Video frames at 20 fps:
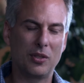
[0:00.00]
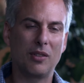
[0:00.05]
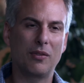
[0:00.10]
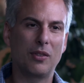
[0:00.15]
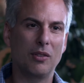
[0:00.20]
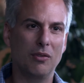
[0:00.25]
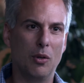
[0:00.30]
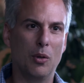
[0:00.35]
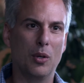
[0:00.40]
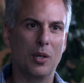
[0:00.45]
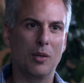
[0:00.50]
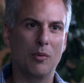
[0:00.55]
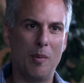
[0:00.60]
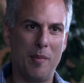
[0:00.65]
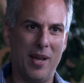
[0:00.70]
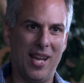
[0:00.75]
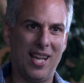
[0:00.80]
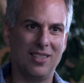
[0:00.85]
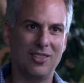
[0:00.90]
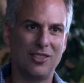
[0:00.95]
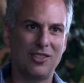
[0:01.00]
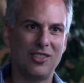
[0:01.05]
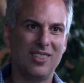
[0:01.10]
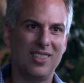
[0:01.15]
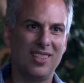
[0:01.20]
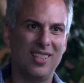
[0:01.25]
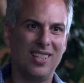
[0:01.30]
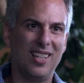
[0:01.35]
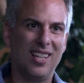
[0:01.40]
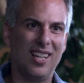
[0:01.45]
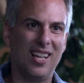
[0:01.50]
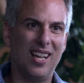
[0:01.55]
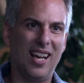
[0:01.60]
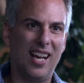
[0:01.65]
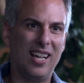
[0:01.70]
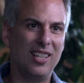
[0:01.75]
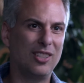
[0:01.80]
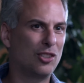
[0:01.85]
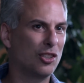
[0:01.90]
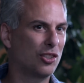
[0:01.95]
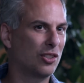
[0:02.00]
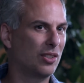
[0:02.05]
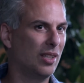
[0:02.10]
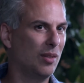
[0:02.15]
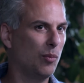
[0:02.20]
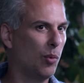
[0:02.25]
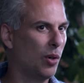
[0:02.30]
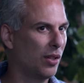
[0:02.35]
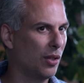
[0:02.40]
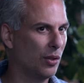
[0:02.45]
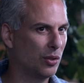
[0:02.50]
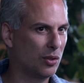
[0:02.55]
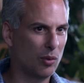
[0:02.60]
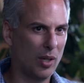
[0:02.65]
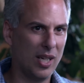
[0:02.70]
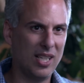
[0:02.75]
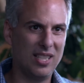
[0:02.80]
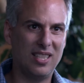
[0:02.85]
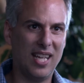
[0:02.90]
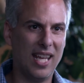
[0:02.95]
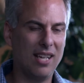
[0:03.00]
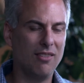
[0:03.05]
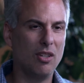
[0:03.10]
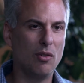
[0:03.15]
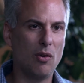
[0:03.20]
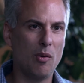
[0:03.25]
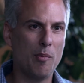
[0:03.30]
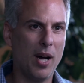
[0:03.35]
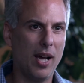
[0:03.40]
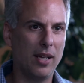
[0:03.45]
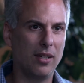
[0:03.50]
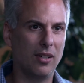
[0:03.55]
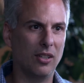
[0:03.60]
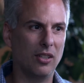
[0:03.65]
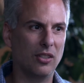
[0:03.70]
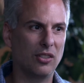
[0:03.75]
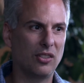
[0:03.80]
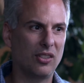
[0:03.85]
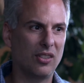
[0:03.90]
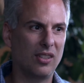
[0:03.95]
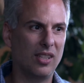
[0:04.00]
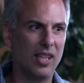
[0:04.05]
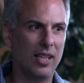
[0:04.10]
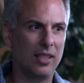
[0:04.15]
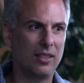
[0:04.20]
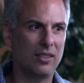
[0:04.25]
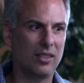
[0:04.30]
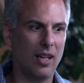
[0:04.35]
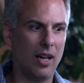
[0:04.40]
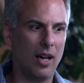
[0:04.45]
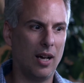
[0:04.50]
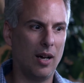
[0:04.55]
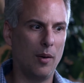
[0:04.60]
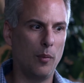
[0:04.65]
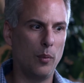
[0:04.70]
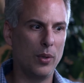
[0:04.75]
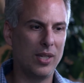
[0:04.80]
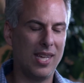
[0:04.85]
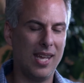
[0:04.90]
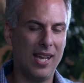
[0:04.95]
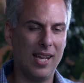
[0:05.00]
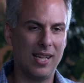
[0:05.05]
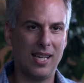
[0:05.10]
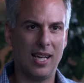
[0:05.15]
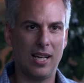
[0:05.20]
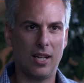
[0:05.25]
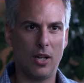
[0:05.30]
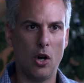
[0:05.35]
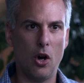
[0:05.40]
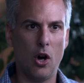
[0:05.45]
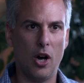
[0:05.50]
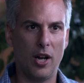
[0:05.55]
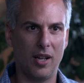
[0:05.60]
of the Lord remains. And it's just one of those great daily reminders that we can't get caught